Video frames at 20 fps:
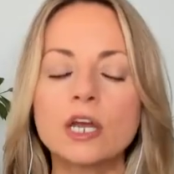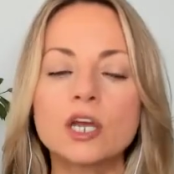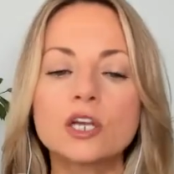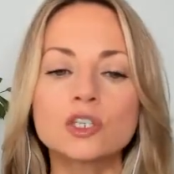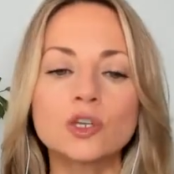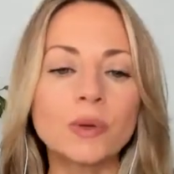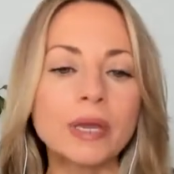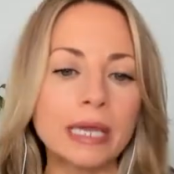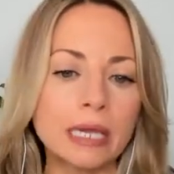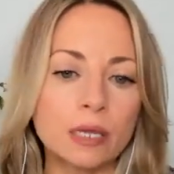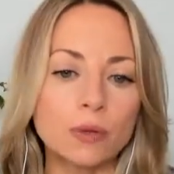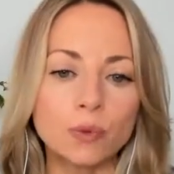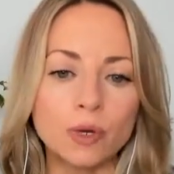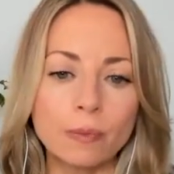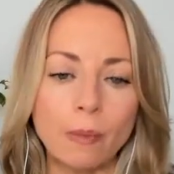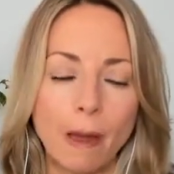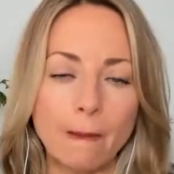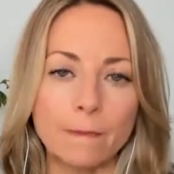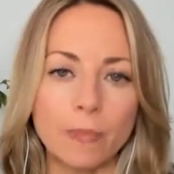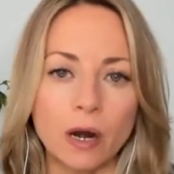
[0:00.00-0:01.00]
so it can
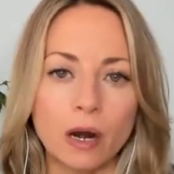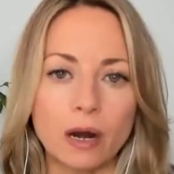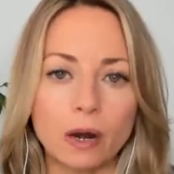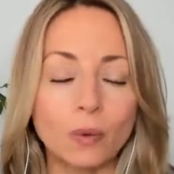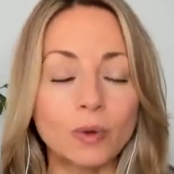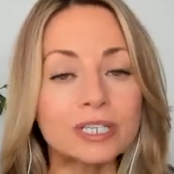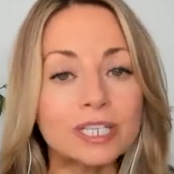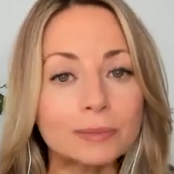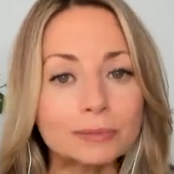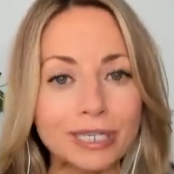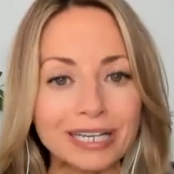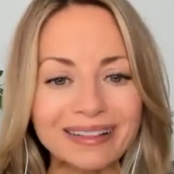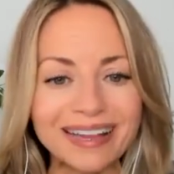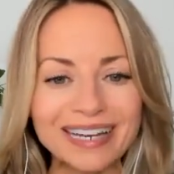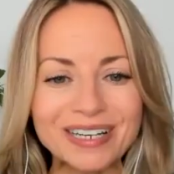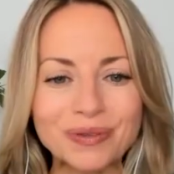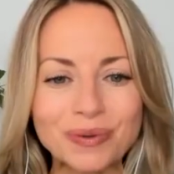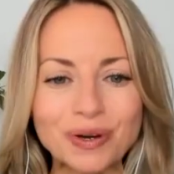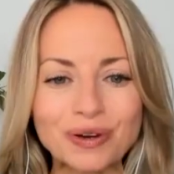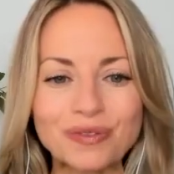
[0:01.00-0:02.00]
remember what subject
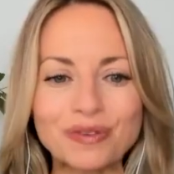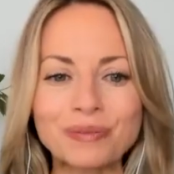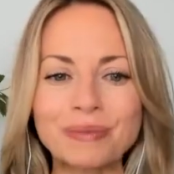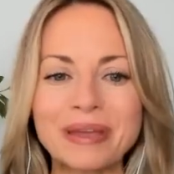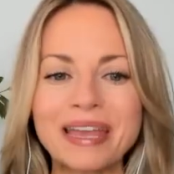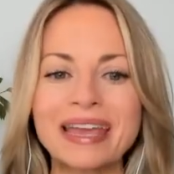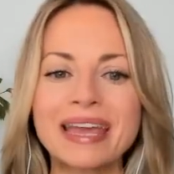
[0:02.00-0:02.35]
lines work for me.